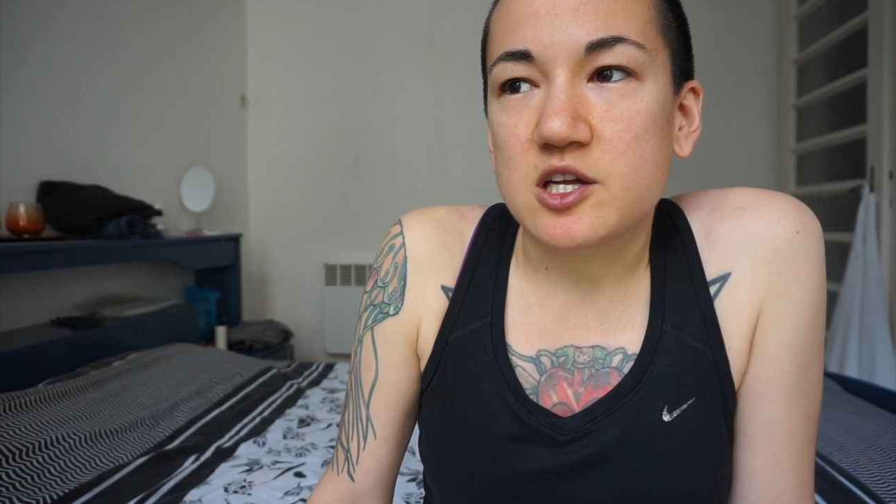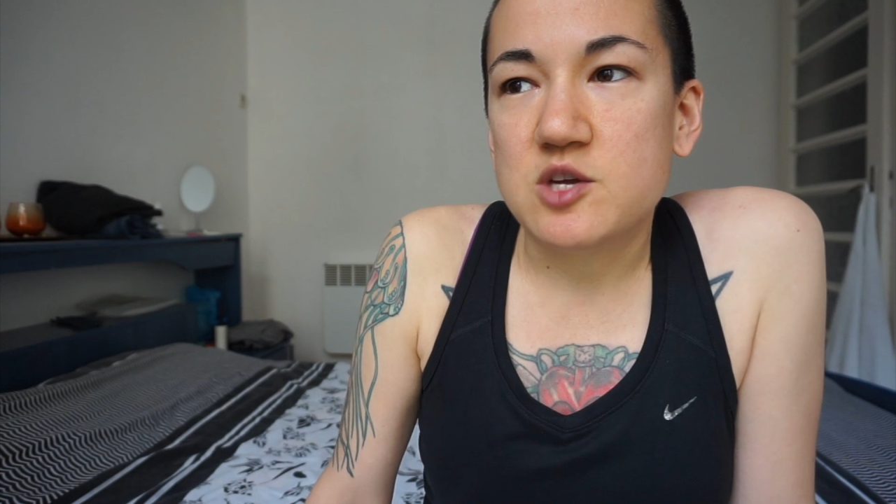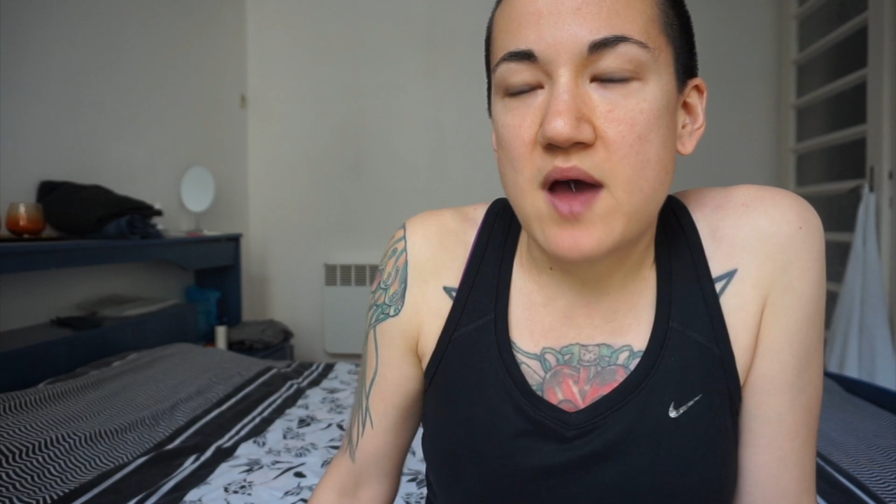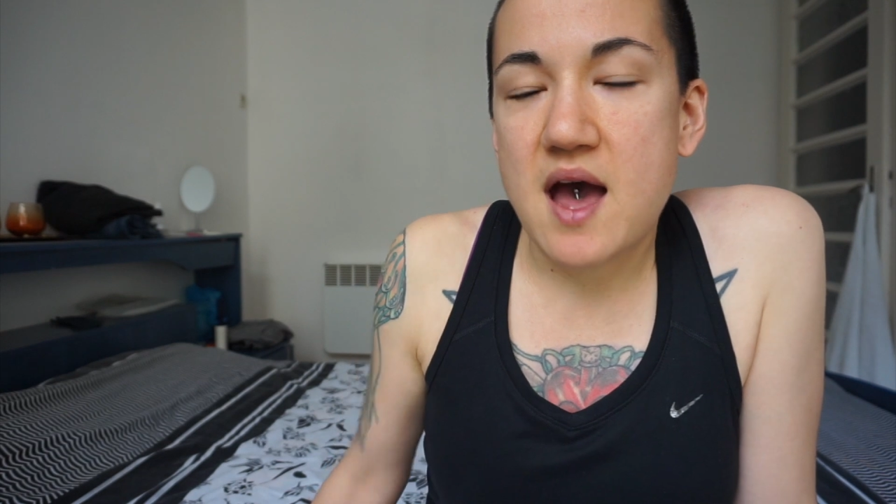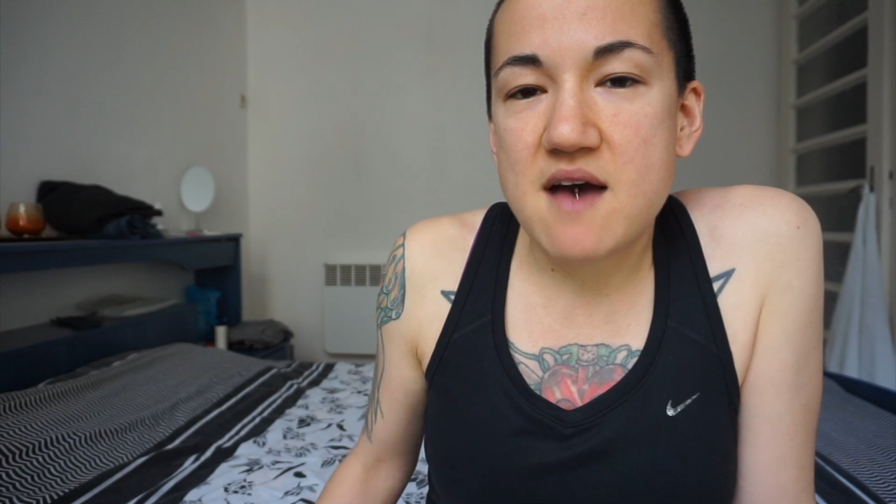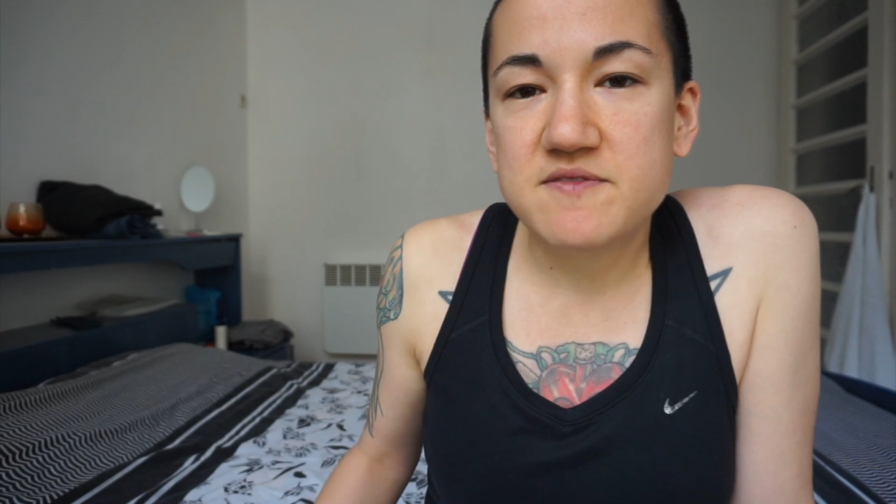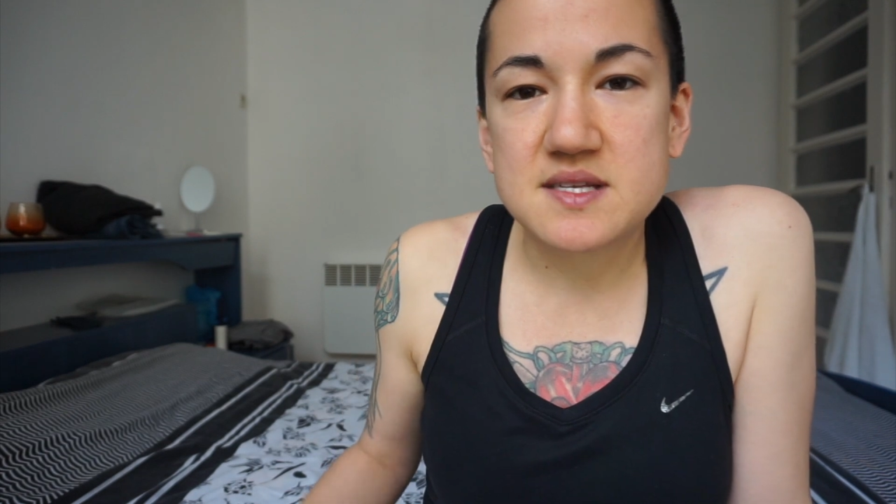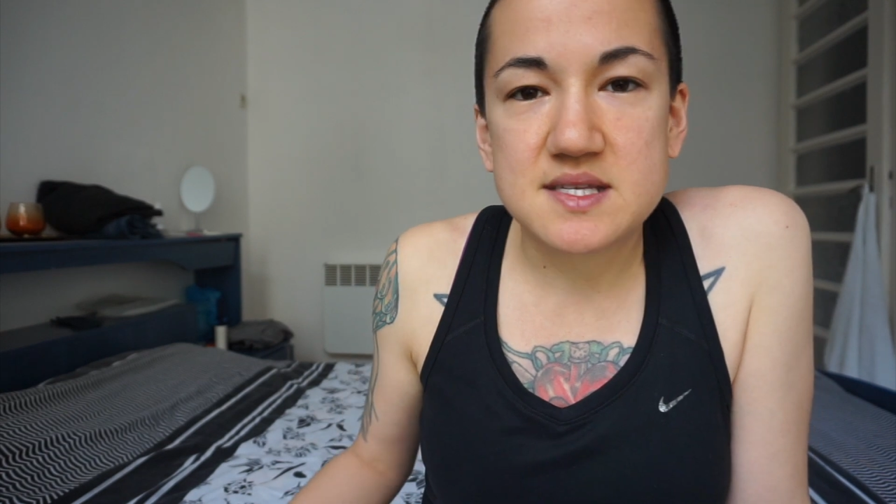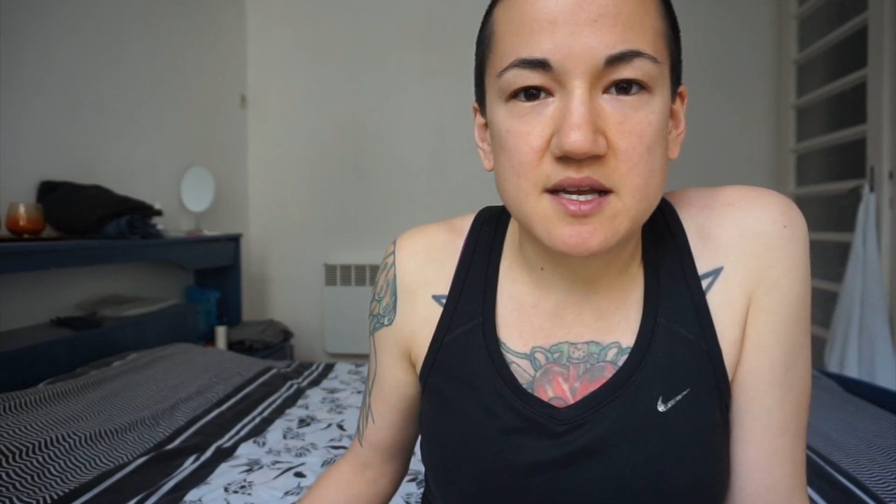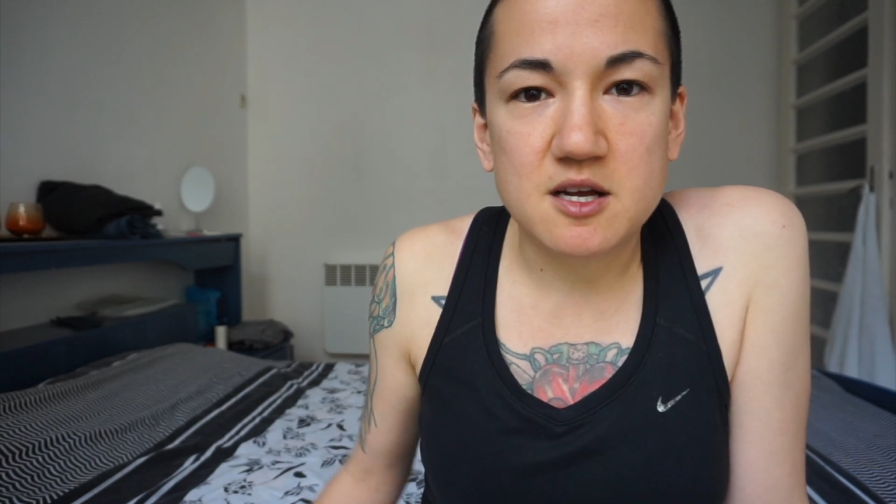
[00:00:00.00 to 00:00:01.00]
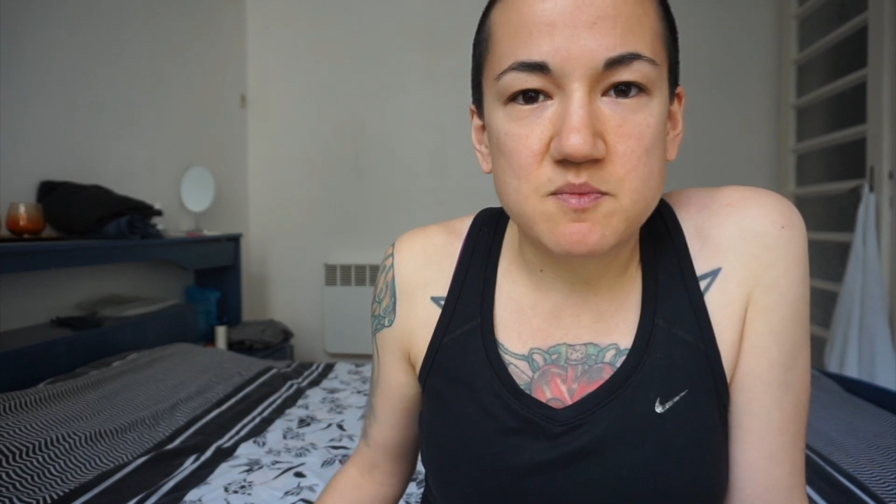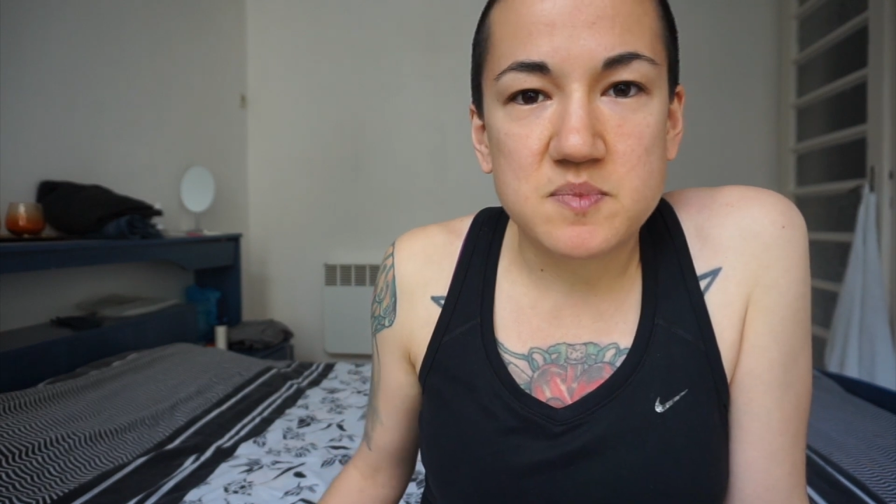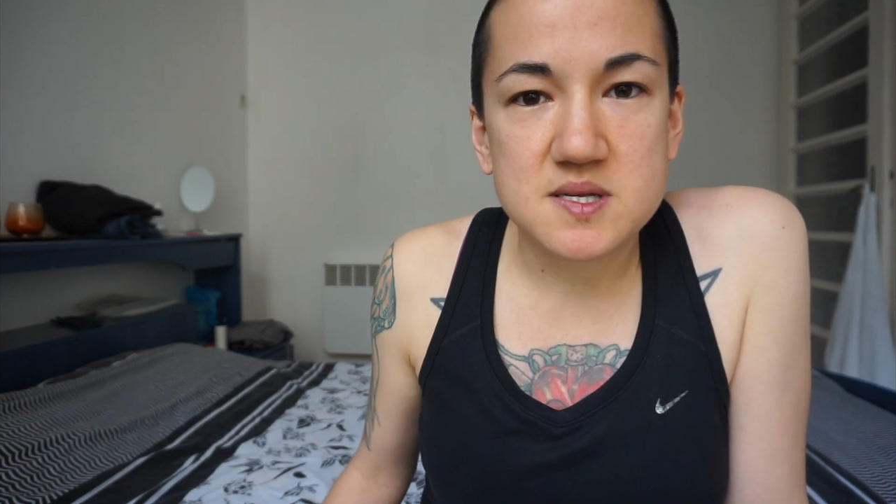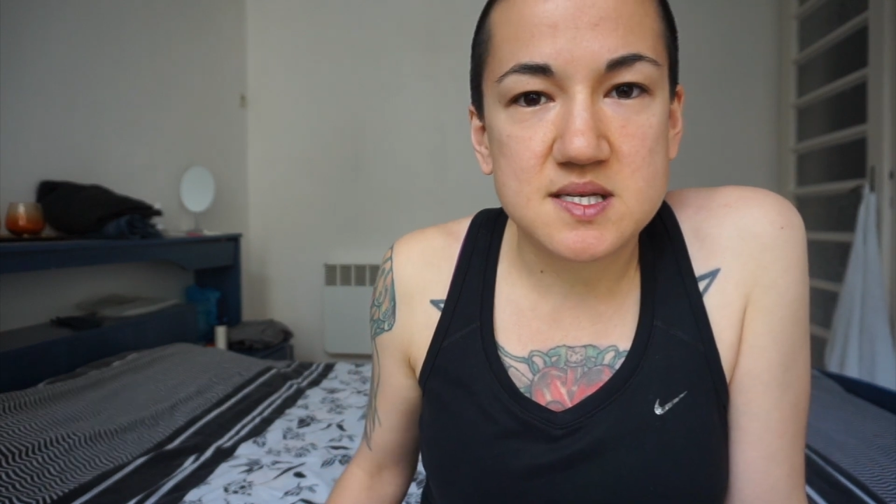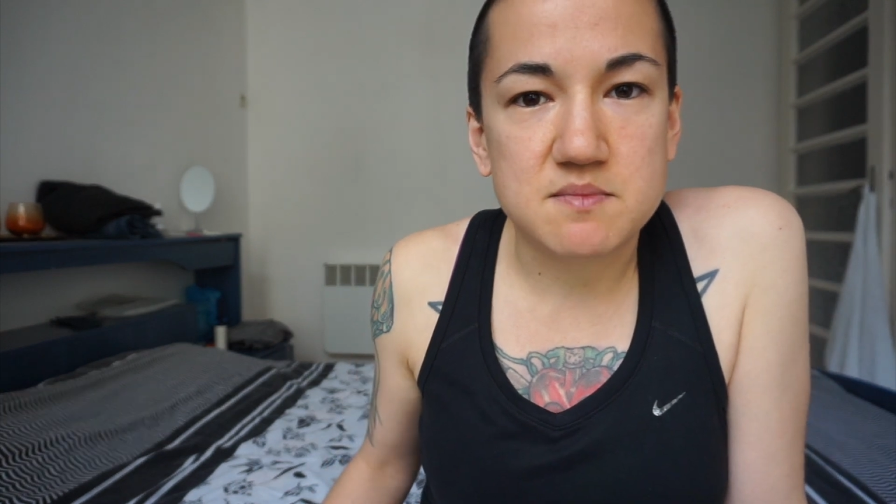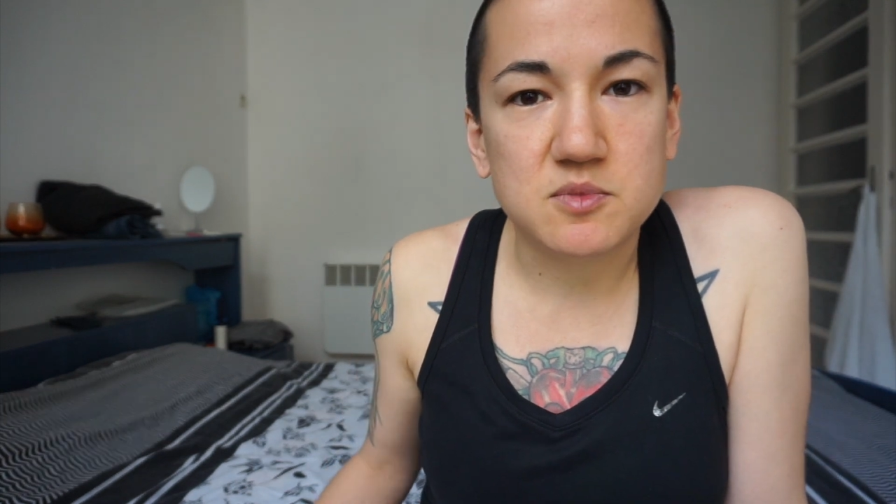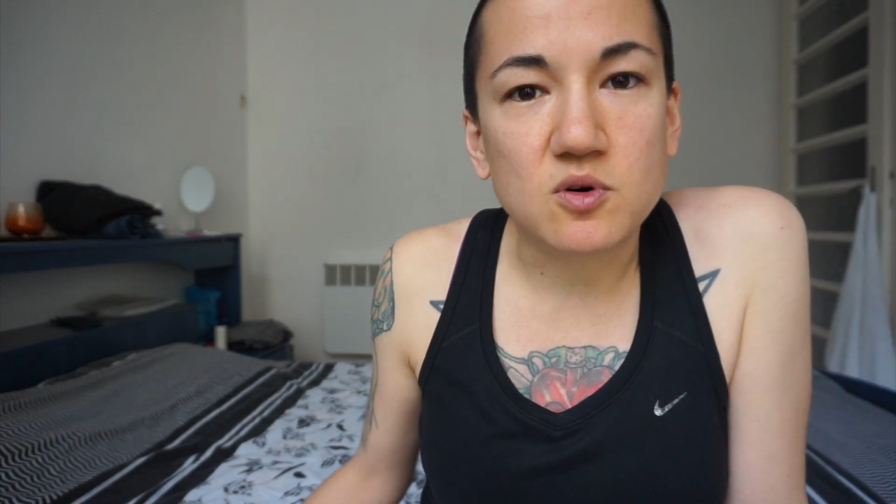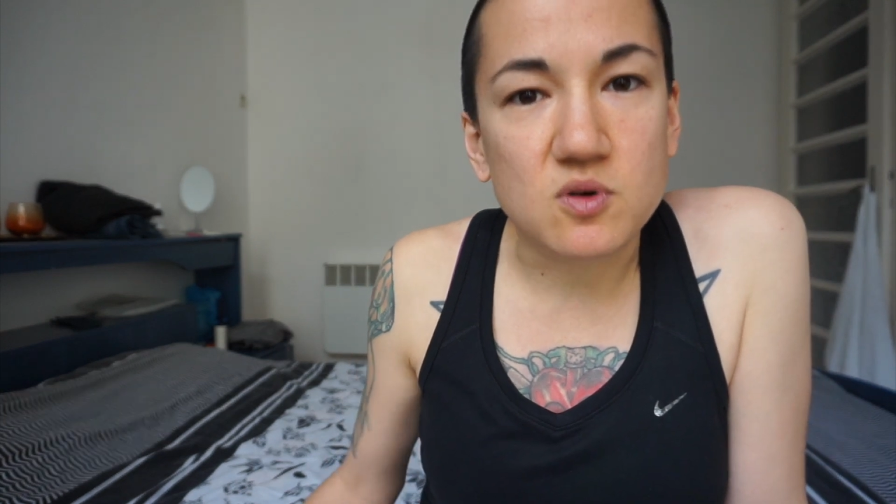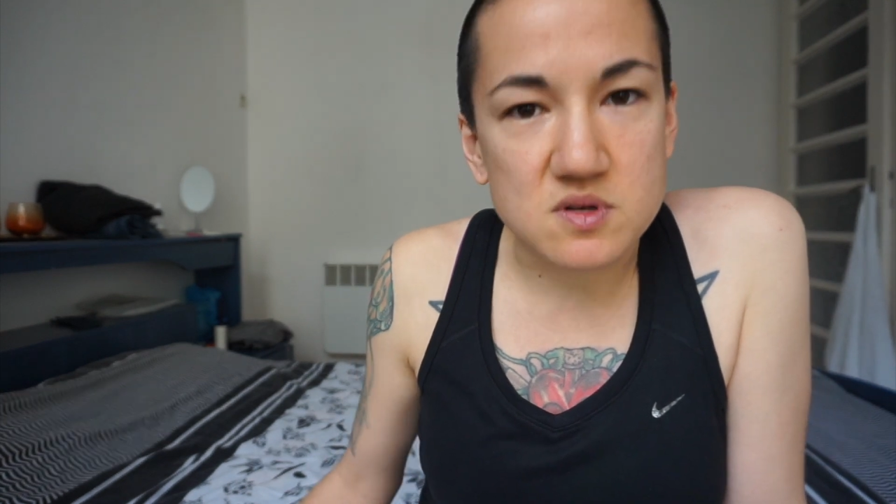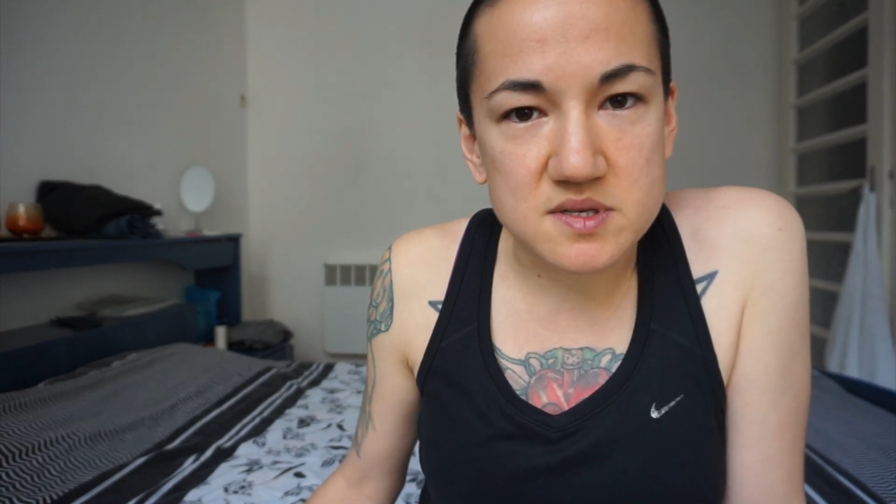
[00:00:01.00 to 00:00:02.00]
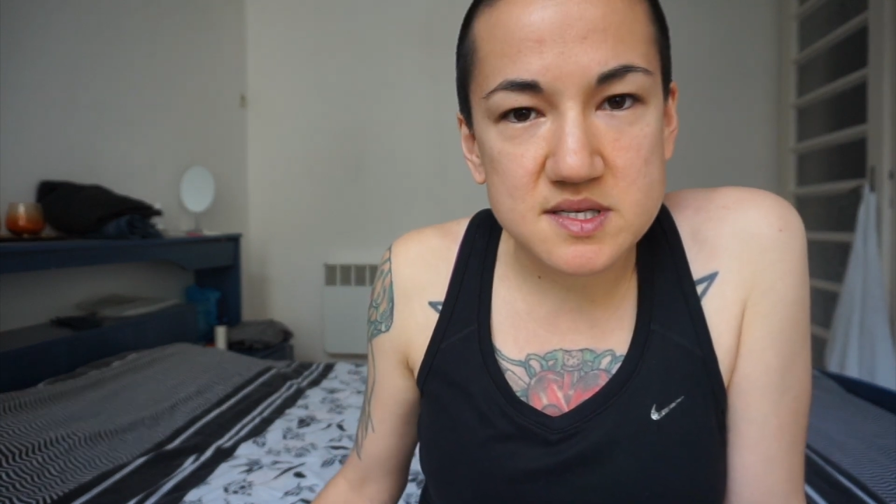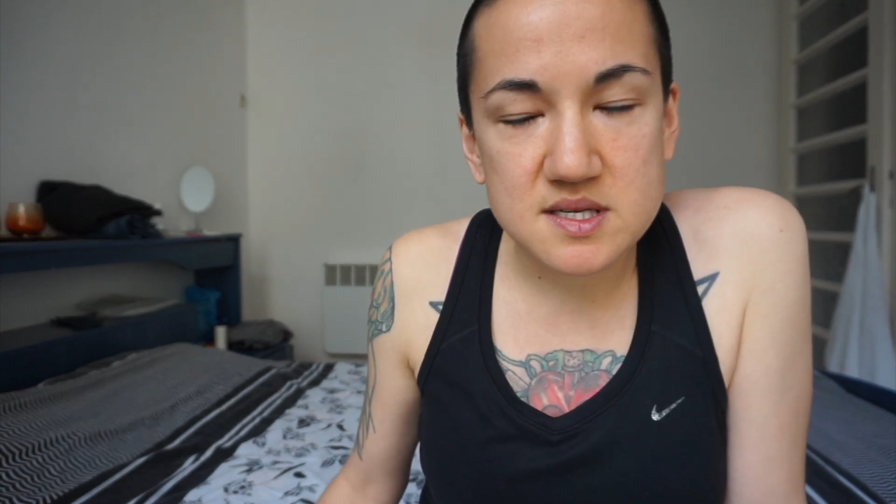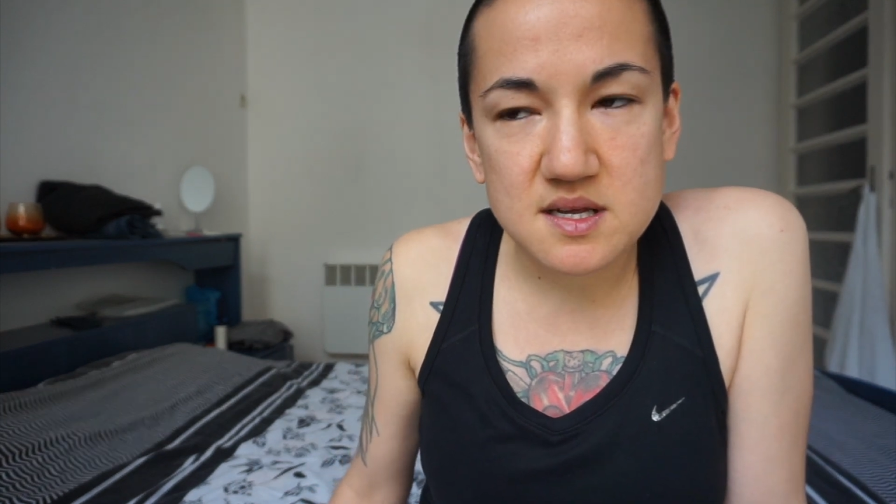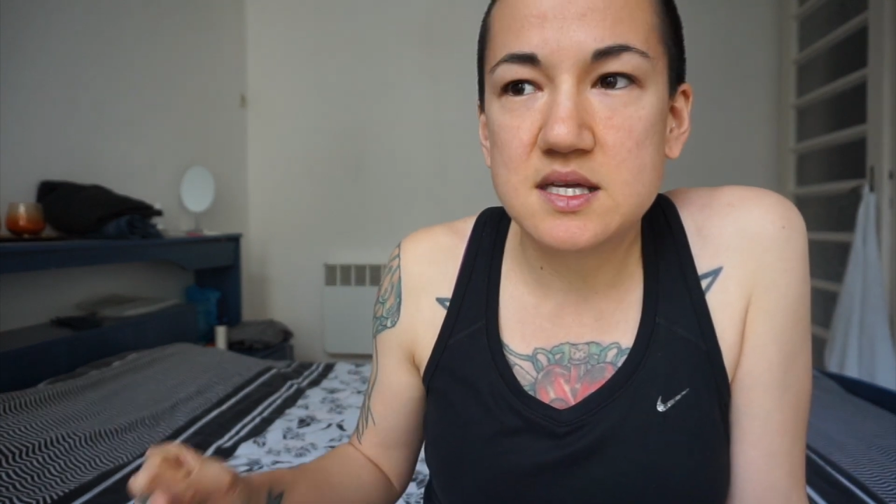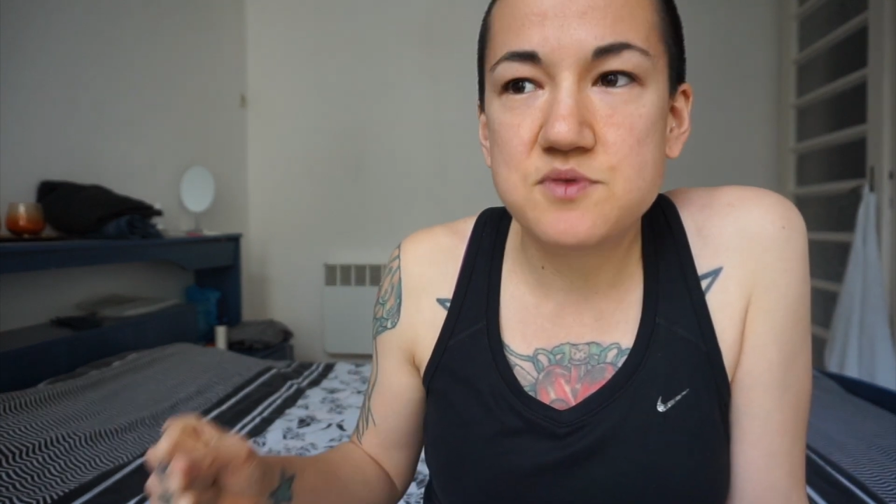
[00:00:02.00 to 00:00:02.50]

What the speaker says: you have to set up some goals.